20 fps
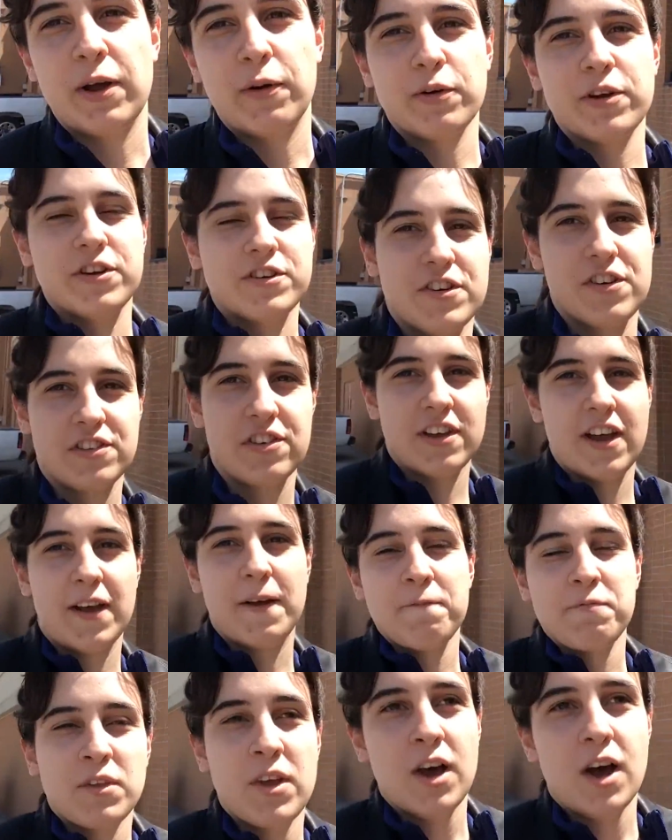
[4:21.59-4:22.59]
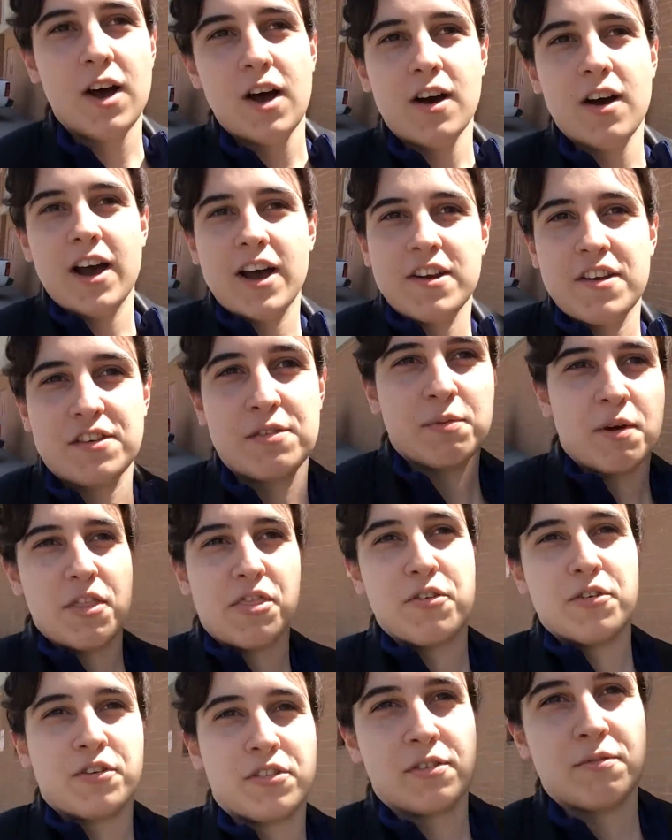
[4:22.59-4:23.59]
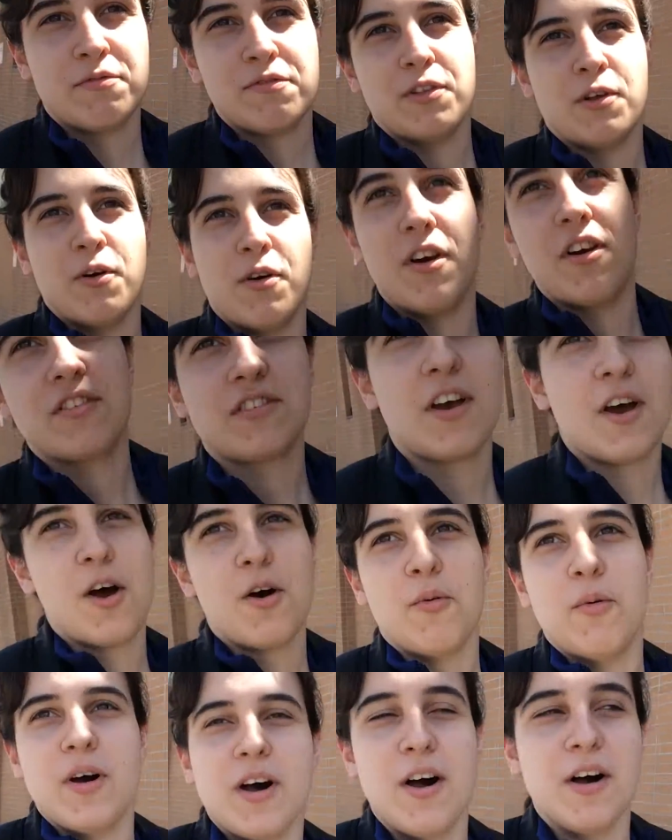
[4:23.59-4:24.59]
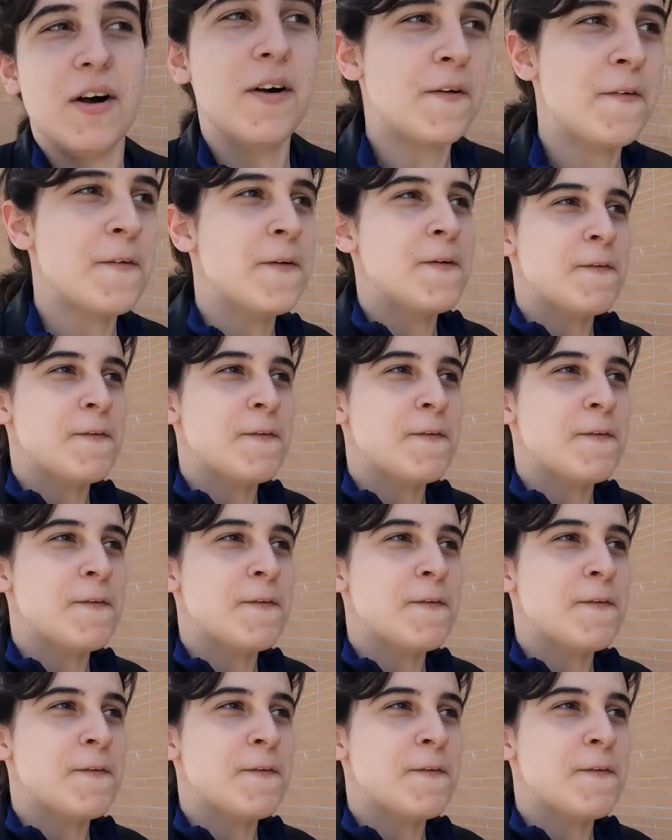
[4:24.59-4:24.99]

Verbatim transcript: way where you're just like, oh, I just went through some floors, oh well.